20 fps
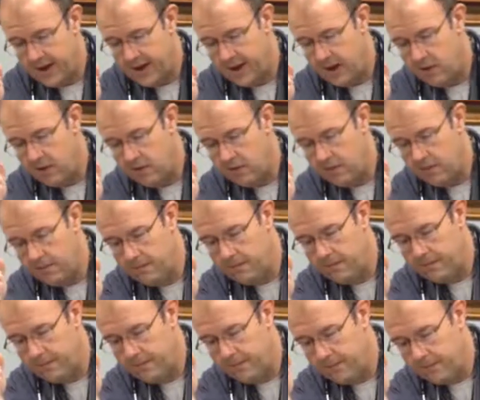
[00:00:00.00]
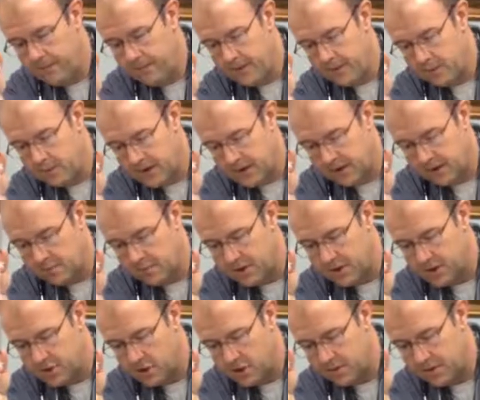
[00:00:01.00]
now, protecting
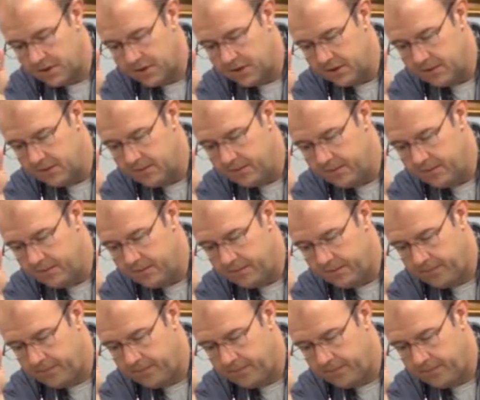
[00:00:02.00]
my sharps here,